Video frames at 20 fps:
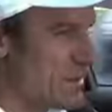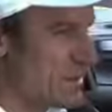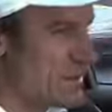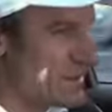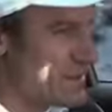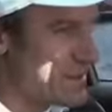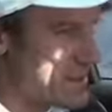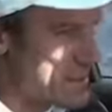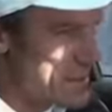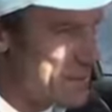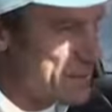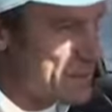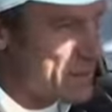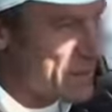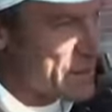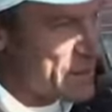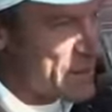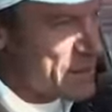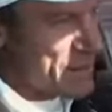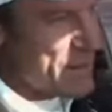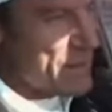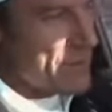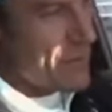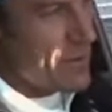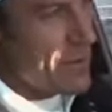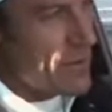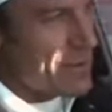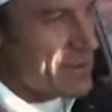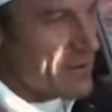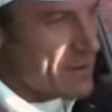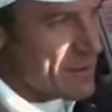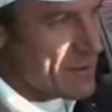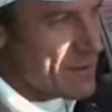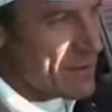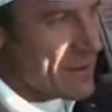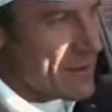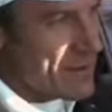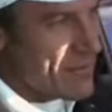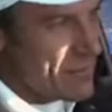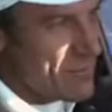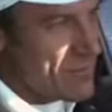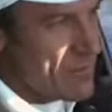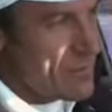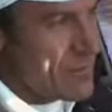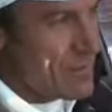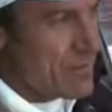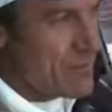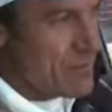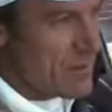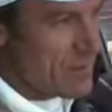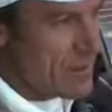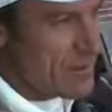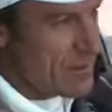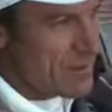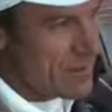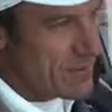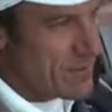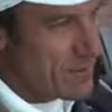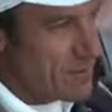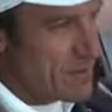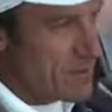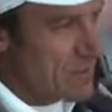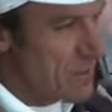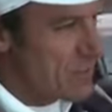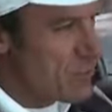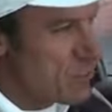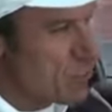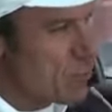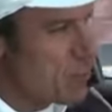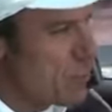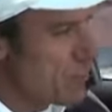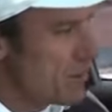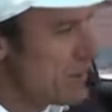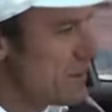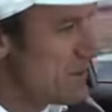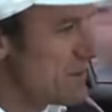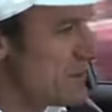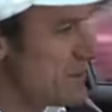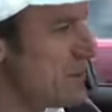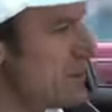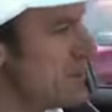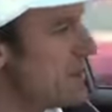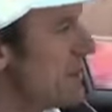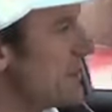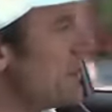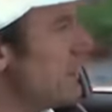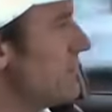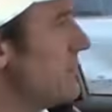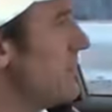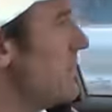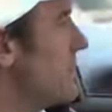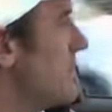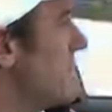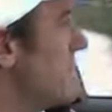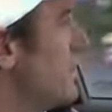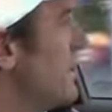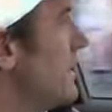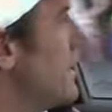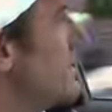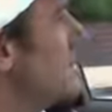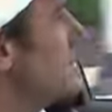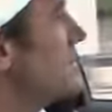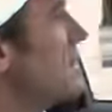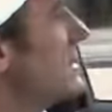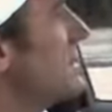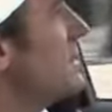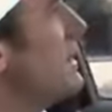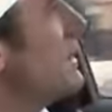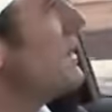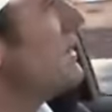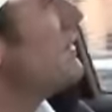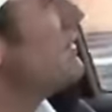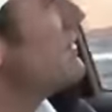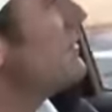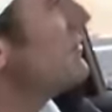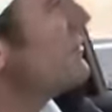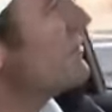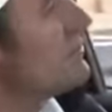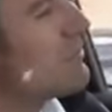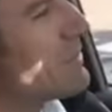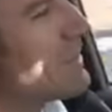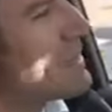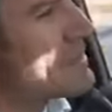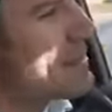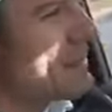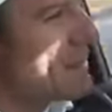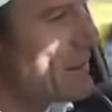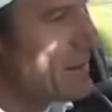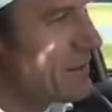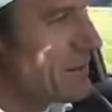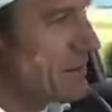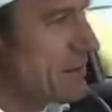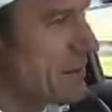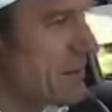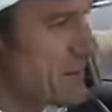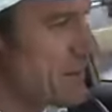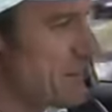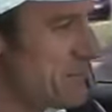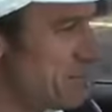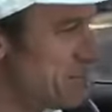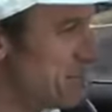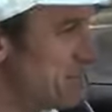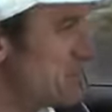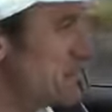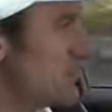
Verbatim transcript: realized that every great tennis player in the world is in there, and suddenly this is my day. Here I am.